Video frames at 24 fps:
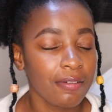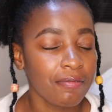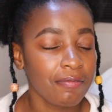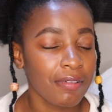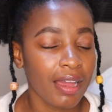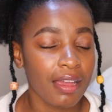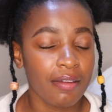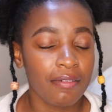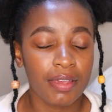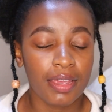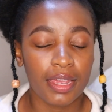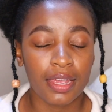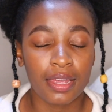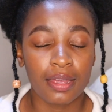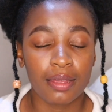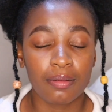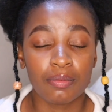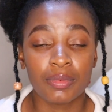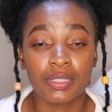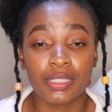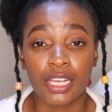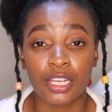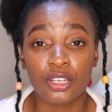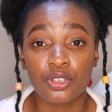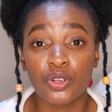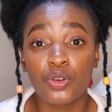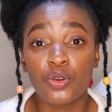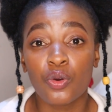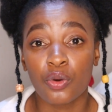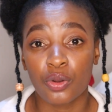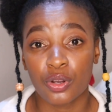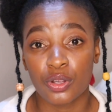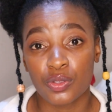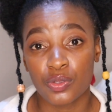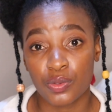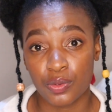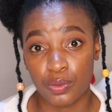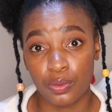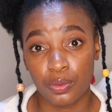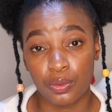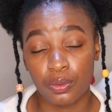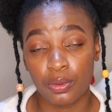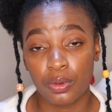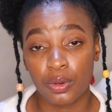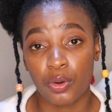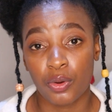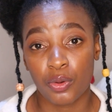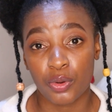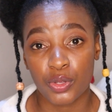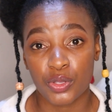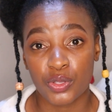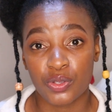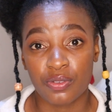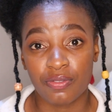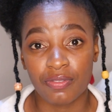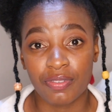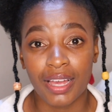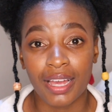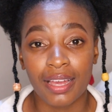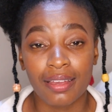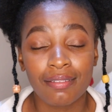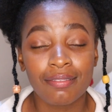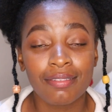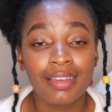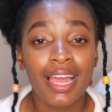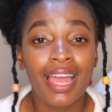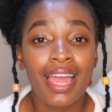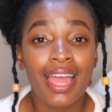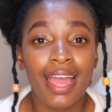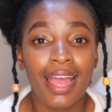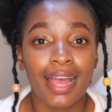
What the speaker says: 5 a.m. It's actually quarter to 5,